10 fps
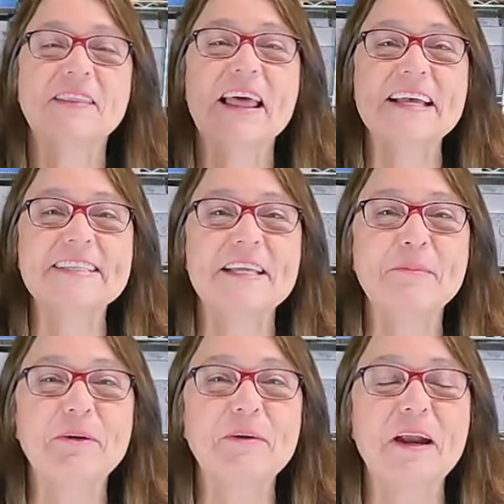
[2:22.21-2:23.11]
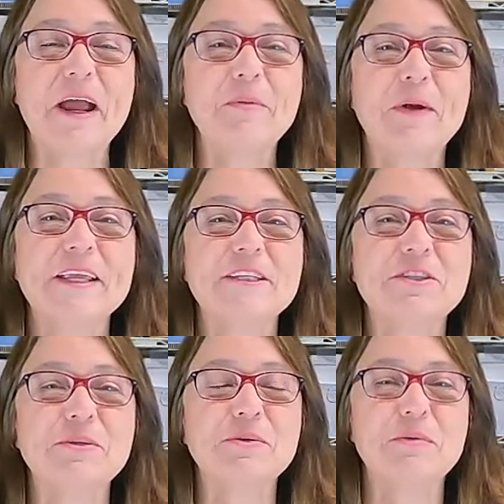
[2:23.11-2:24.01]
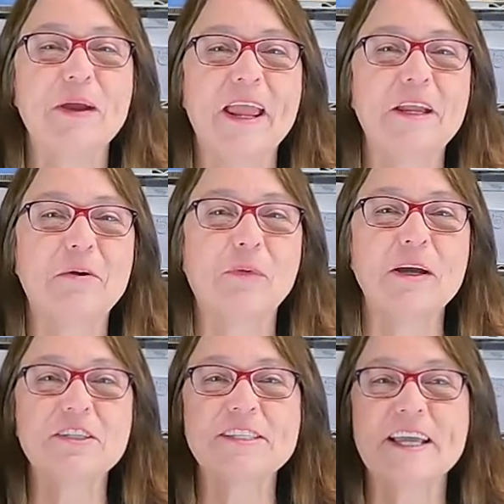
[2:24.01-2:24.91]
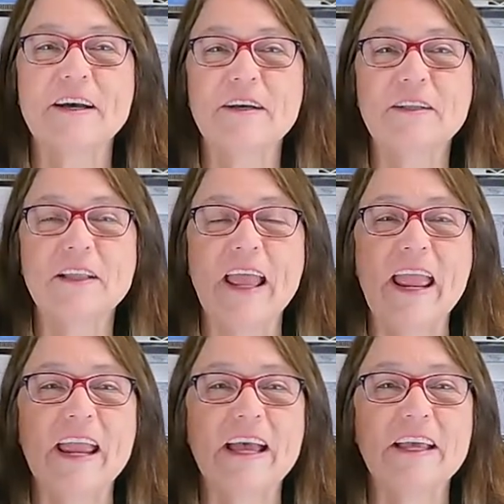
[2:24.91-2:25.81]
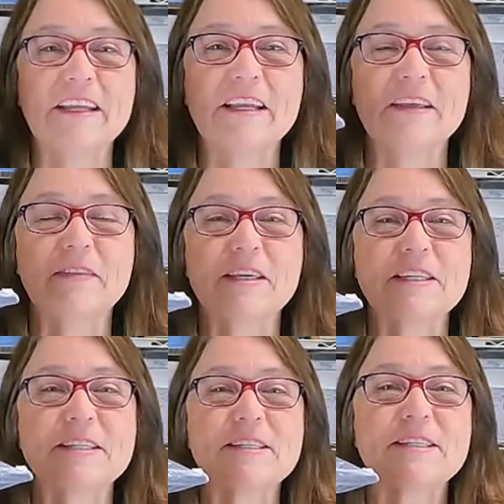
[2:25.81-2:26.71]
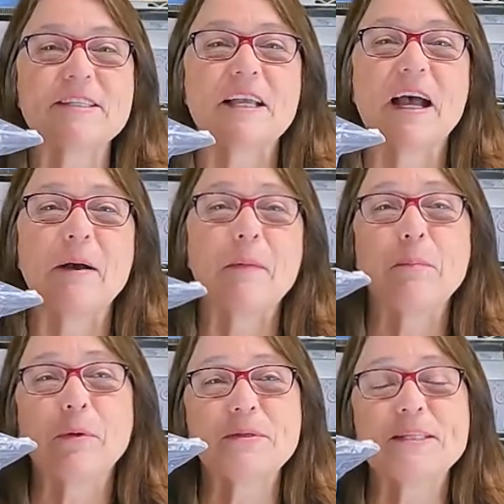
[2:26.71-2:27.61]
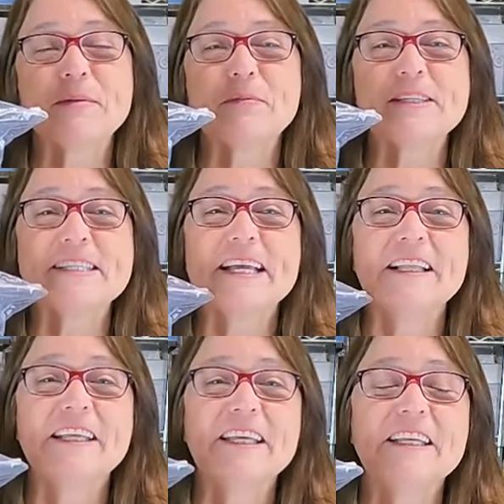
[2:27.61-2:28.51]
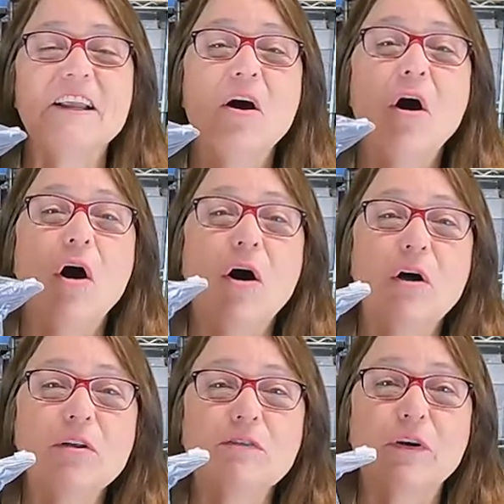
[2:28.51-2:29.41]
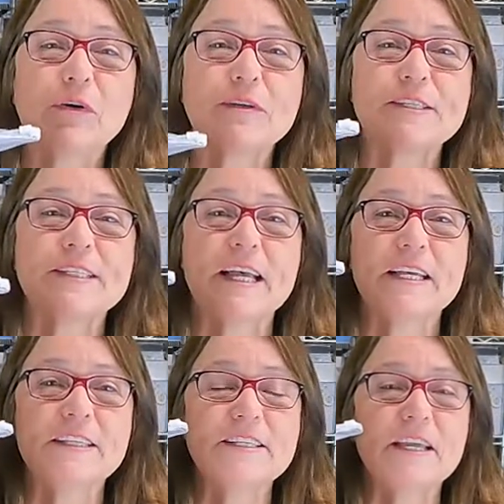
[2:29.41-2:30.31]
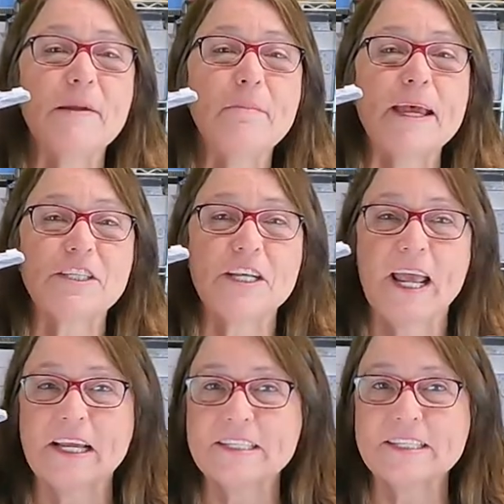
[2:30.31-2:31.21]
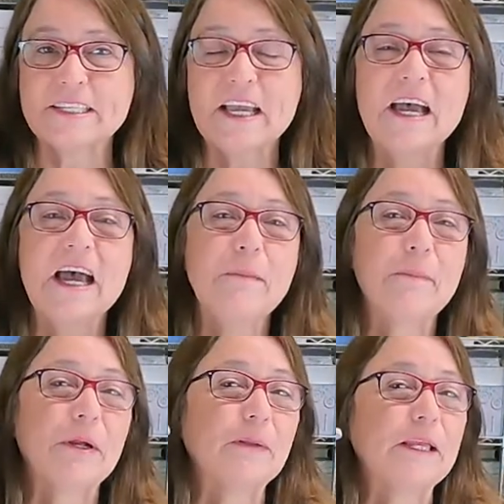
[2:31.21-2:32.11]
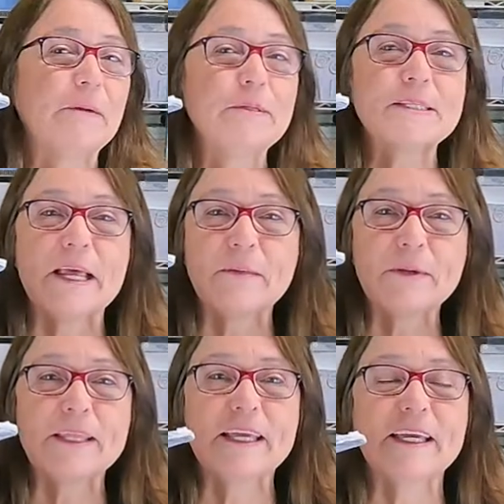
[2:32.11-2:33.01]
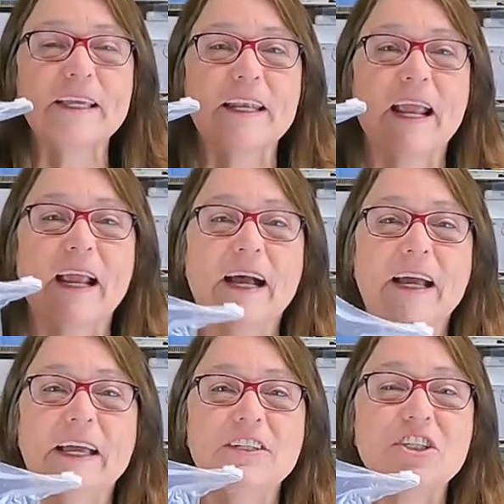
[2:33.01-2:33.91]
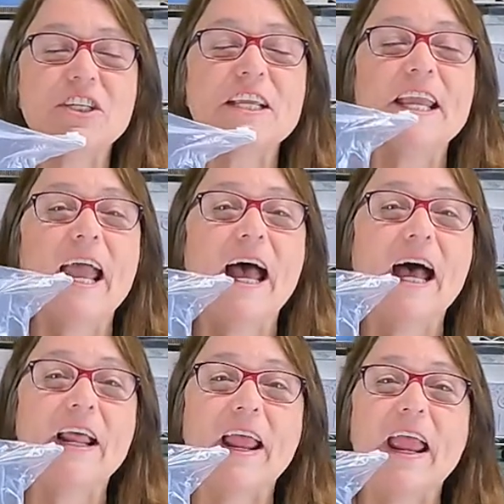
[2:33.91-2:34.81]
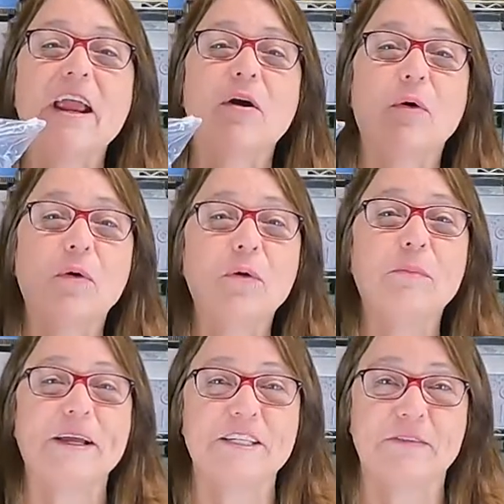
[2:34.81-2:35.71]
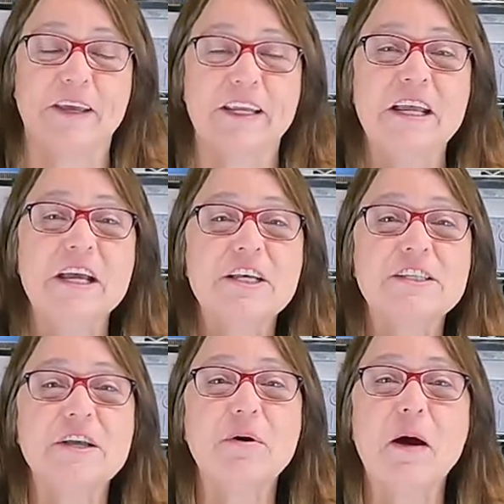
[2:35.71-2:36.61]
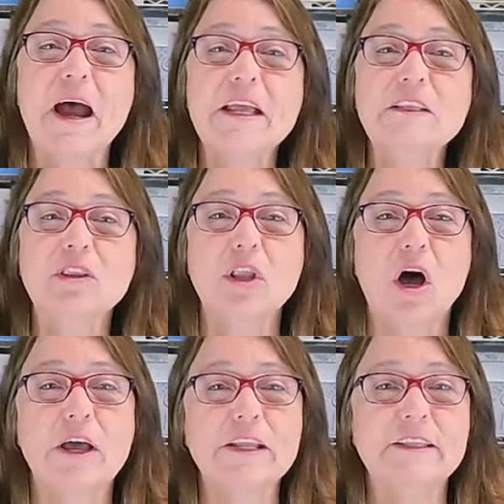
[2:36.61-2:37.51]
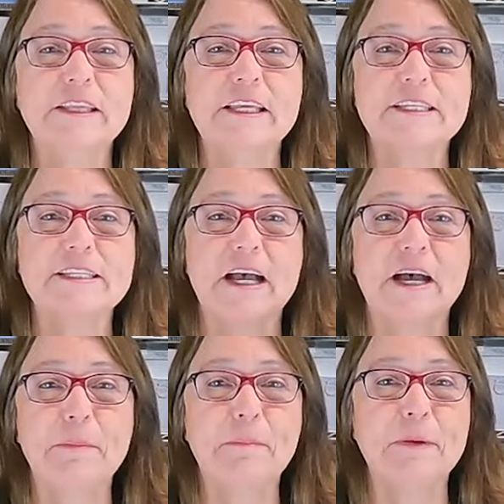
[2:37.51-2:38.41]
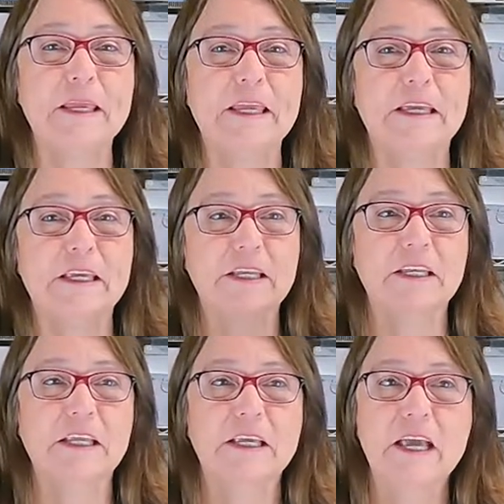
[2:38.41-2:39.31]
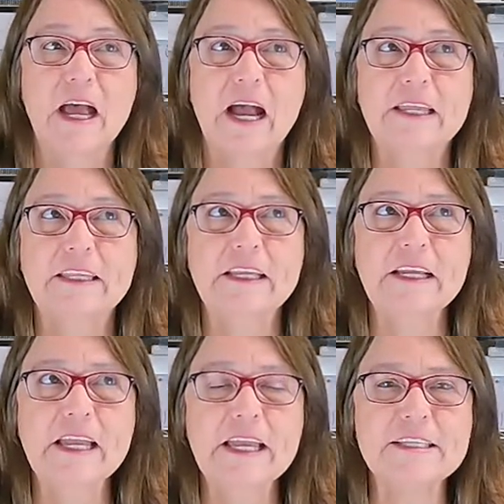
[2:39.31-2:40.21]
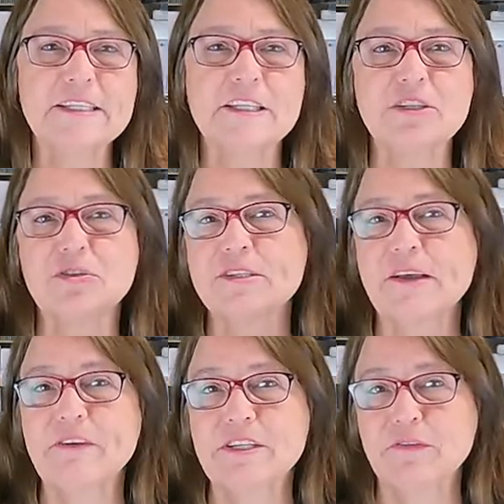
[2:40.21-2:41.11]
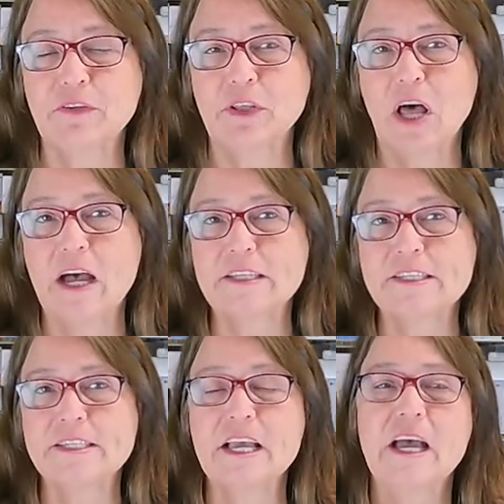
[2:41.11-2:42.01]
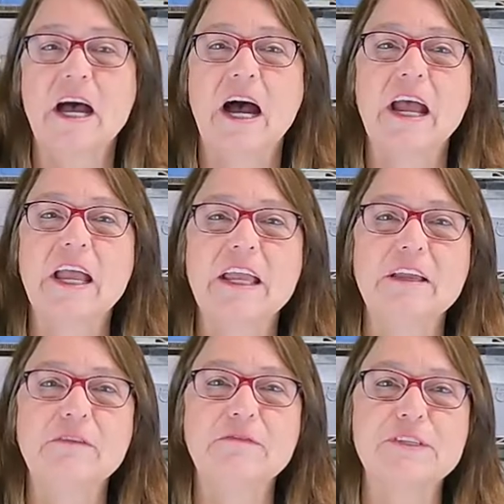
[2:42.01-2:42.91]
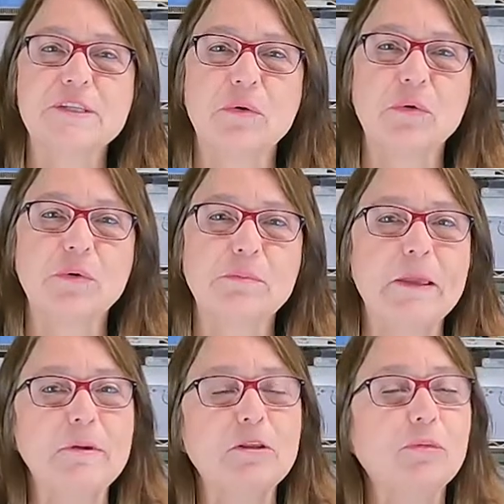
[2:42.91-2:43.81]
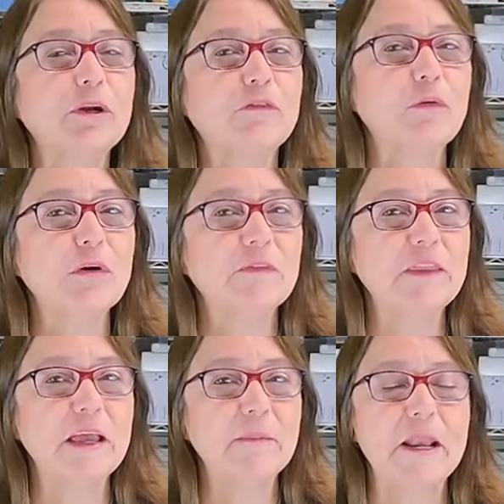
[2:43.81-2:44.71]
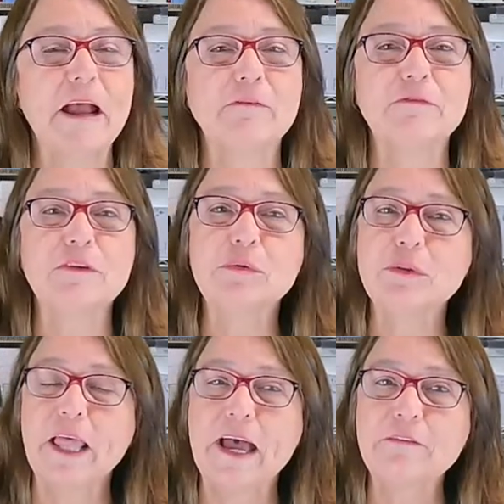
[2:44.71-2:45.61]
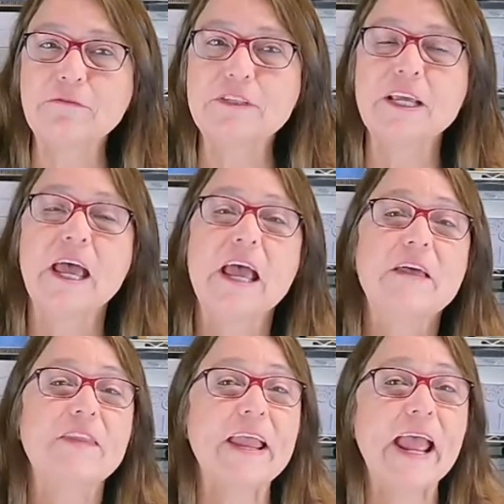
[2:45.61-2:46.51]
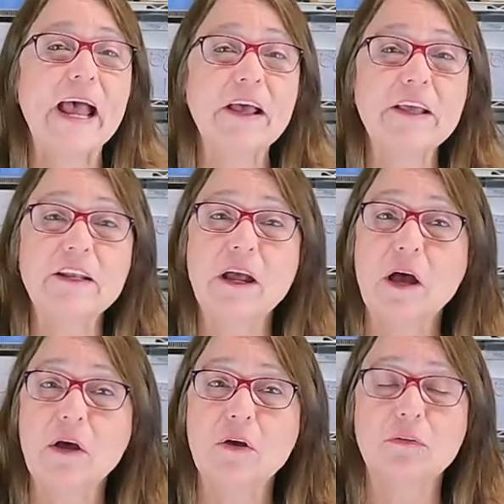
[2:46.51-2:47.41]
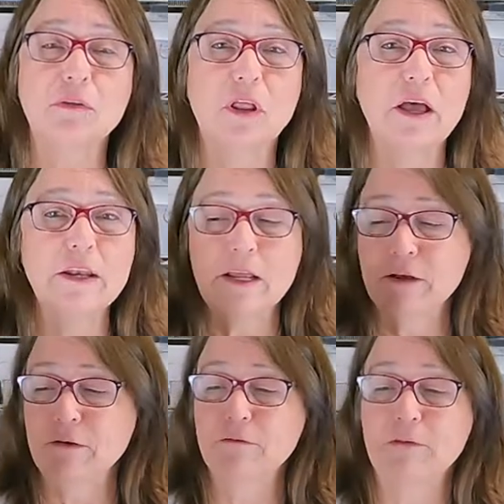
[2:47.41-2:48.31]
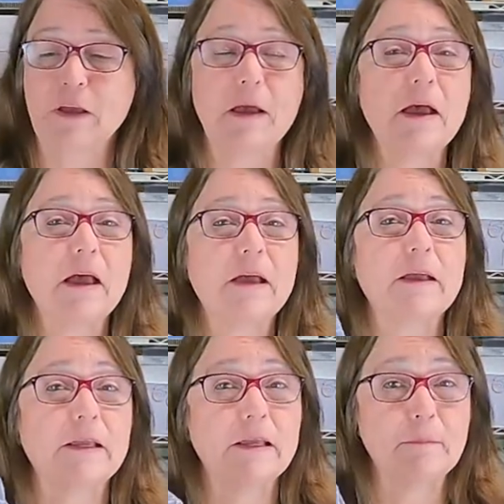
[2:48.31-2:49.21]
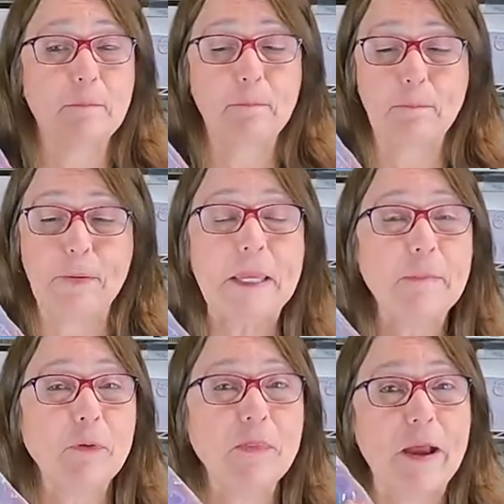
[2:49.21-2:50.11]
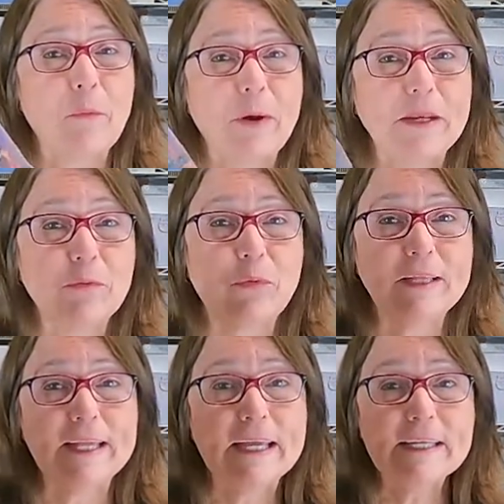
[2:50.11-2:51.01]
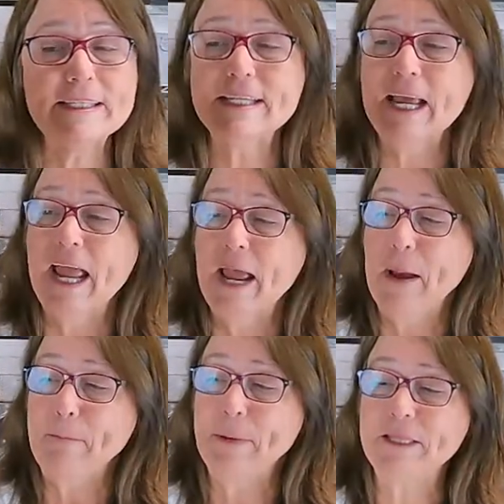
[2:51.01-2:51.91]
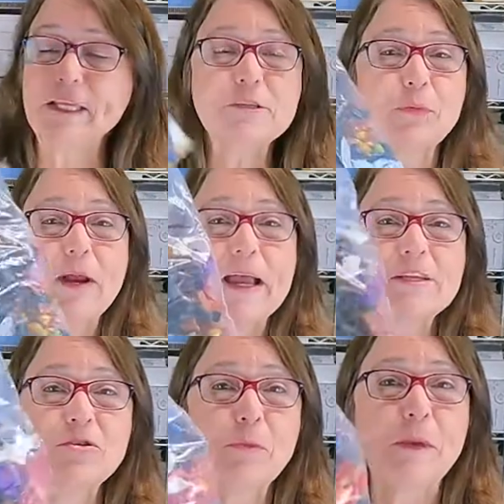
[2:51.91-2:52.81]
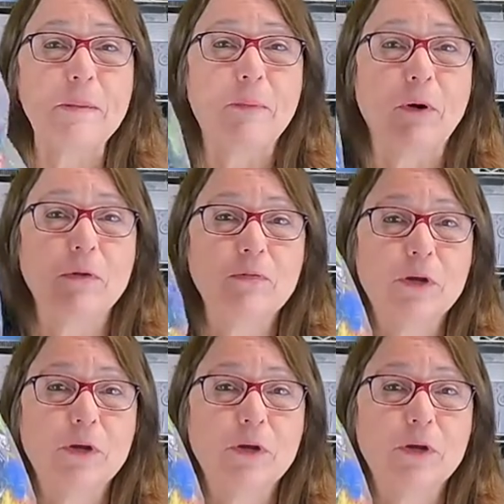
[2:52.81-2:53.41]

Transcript: Last summer, I went to a garage sale and this person was selling all of her son's Imaginext. Apparently he was done with it and she had a whole bunch of it. So I lotted things up in, I think I had six or seven different lots I've sold maybe three or four of them and have a few left. They had a lot of people that went with it, but these were extra people.